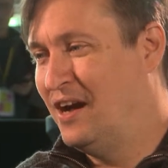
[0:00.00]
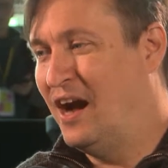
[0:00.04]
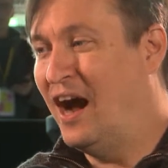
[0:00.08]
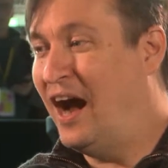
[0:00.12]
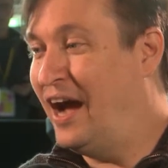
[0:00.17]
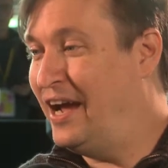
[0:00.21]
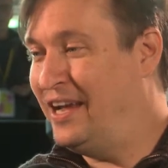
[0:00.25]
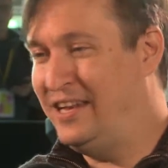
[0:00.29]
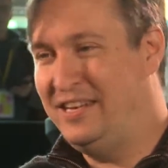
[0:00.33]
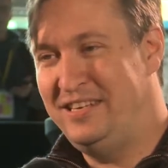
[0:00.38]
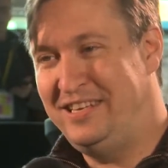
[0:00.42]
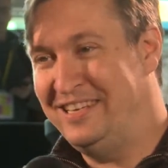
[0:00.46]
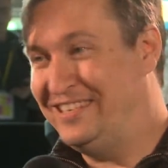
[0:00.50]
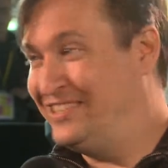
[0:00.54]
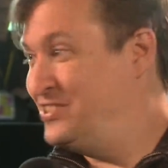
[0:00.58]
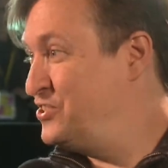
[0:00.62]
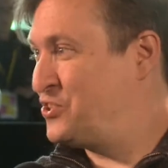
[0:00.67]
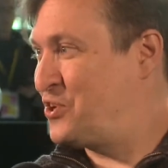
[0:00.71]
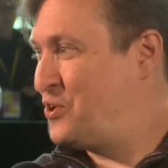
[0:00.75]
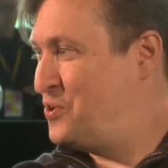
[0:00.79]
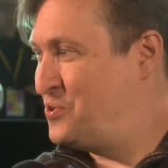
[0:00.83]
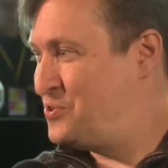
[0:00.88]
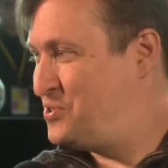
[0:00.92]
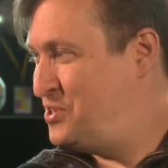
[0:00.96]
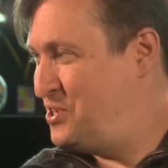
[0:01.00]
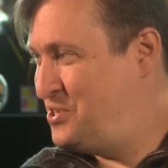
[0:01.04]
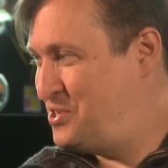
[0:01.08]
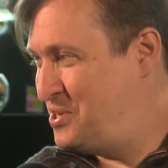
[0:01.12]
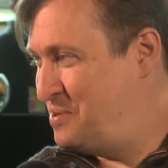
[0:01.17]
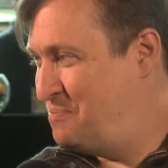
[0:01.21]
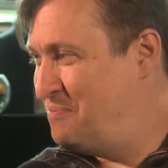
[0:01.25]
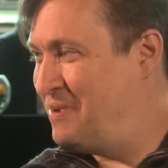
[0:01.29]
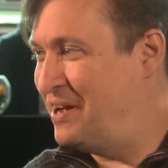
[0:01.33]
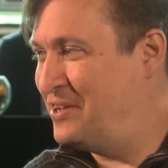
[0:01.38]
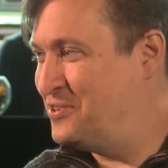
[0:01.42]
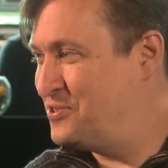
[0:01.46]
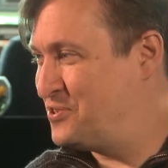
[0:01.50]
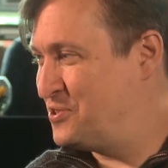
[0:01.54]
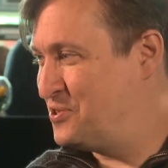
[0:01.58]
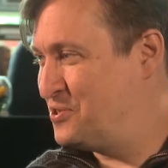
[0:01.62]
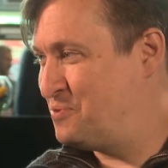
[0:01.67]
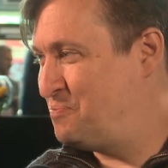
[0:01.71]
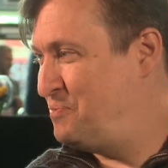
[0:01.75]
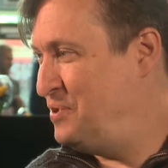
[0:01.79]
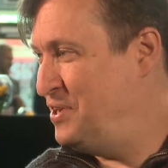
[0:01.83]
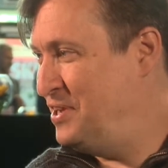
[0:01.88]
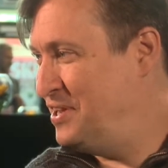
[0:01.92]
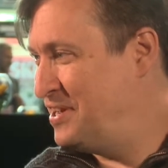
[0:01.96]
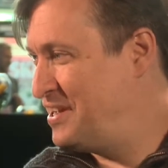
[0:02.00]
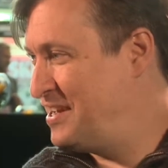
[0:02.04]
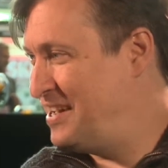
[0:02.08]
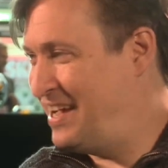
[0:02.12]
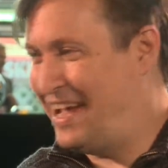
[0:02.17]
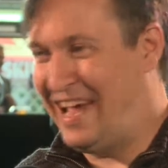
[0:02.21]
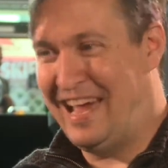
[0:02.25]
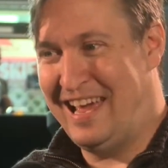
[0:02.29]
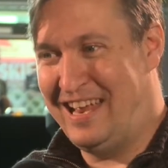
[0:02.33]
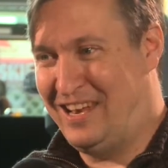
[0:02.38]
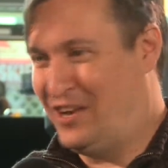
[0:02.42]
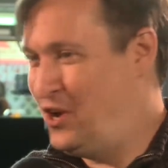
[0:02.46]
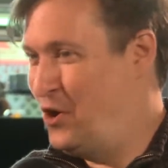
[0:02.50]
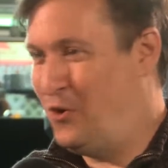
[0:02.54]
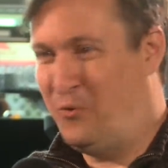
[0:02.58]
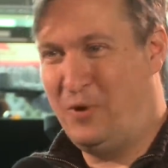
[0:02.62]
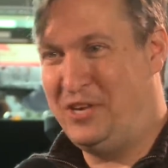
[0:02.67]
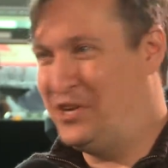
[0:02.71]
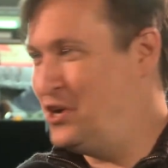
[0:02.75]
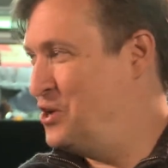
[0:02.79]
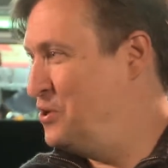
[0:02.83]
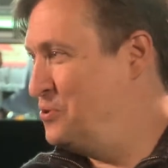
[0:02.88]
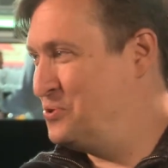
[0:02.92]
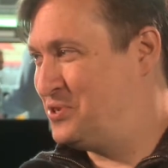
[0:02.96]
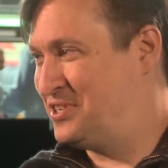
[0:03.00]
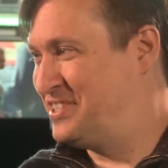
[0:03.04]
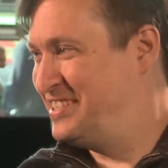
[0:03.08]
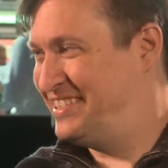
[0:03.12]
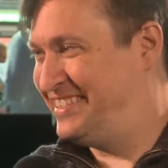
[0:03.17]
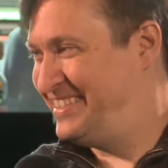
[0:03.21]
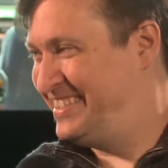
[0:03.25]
I didn't go see Jim Benson speak, and no, we don't.